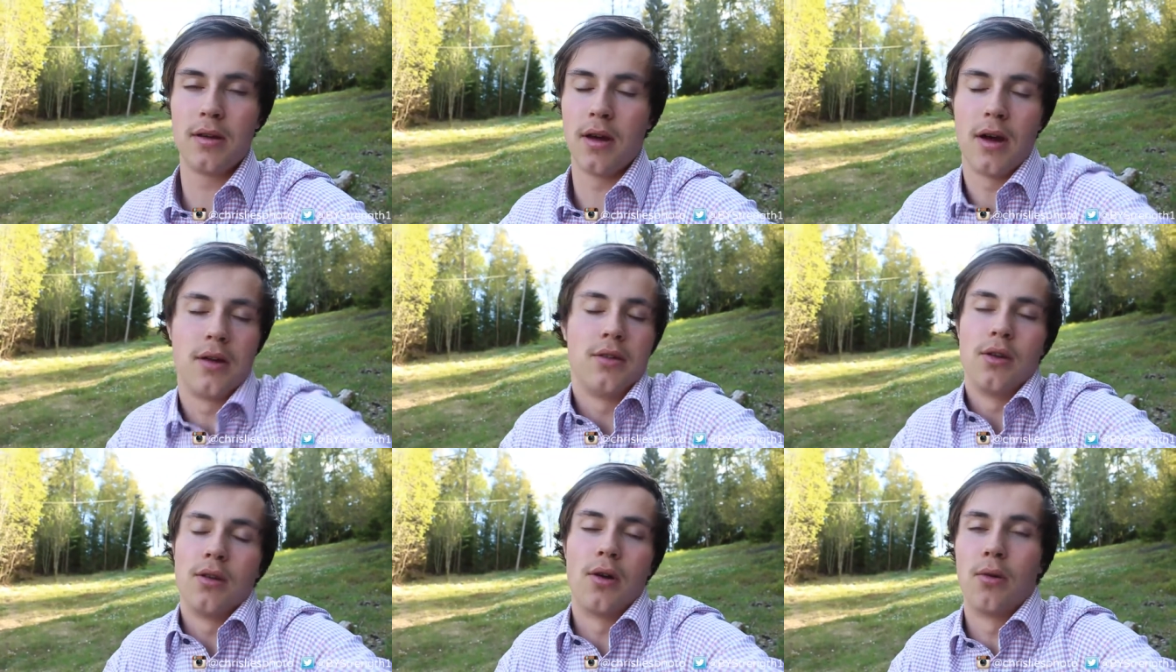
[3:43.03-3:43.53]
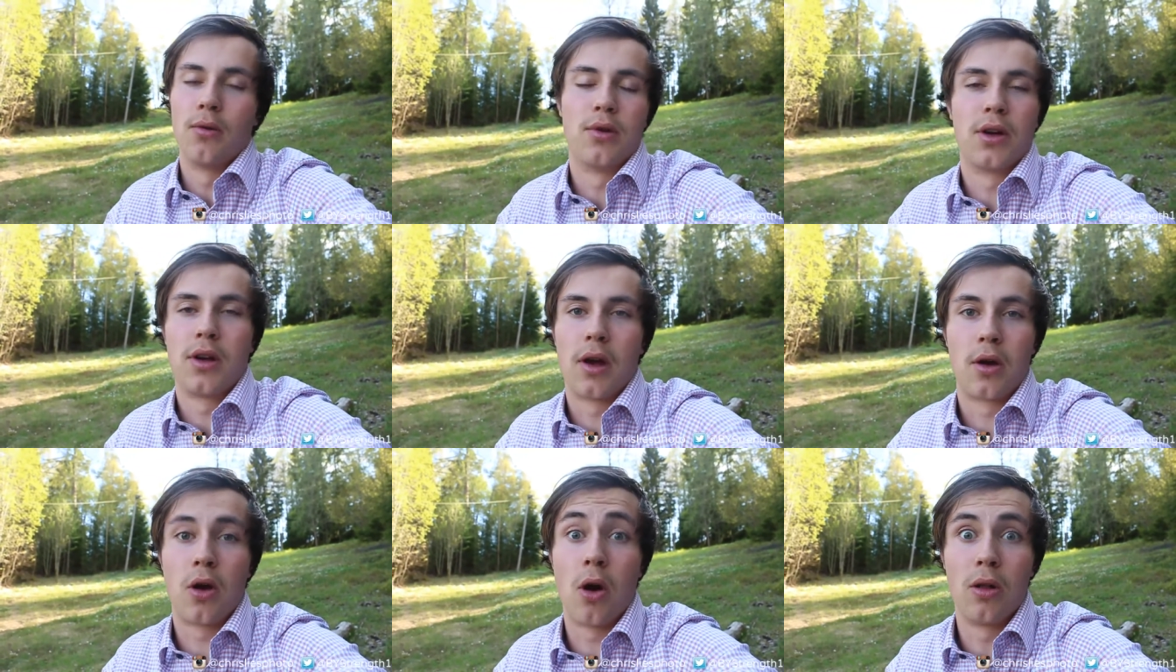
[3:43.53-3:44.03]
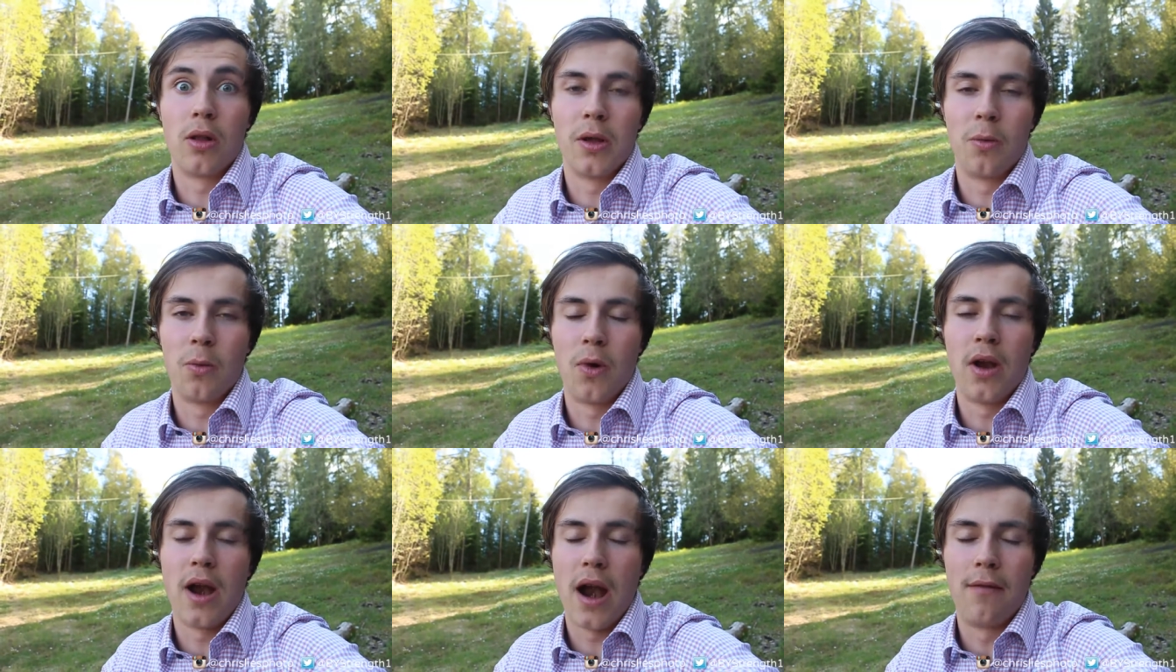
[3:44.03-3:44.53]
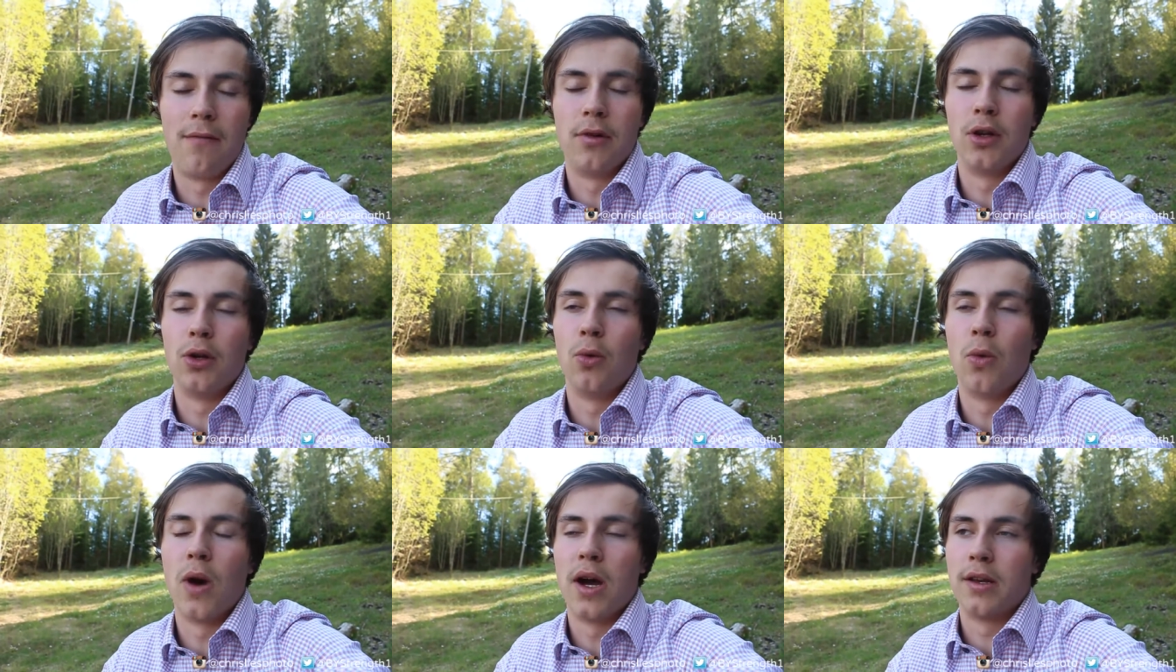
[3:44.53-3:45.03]
uh, you know, you can call it whatever
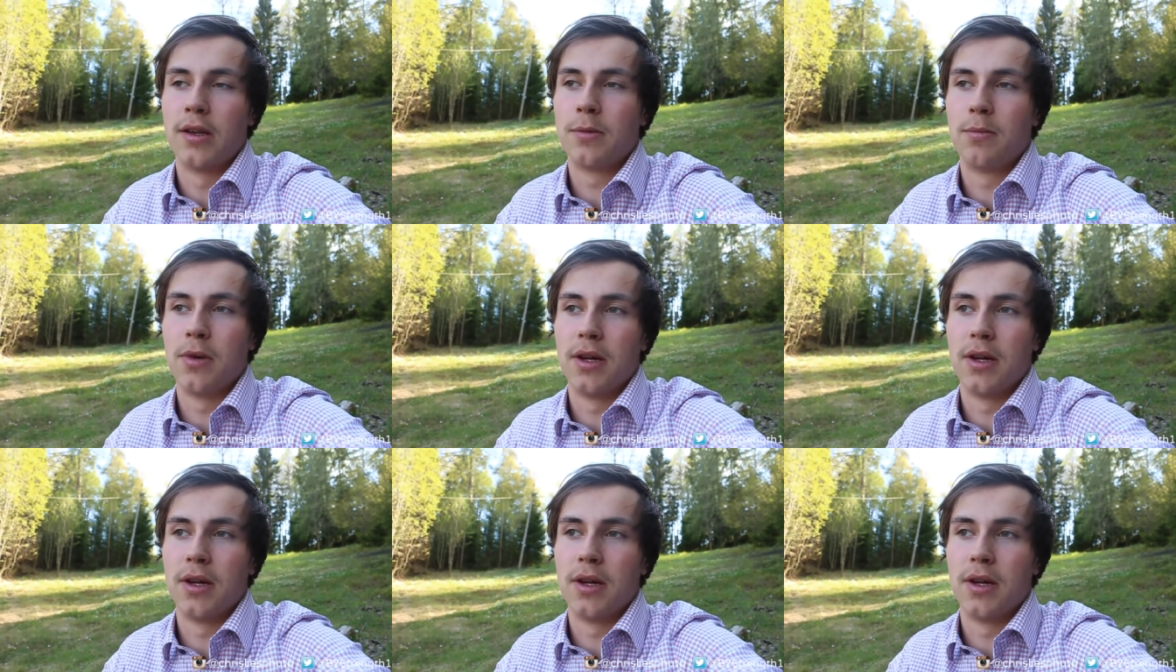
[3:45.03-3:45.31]
you want.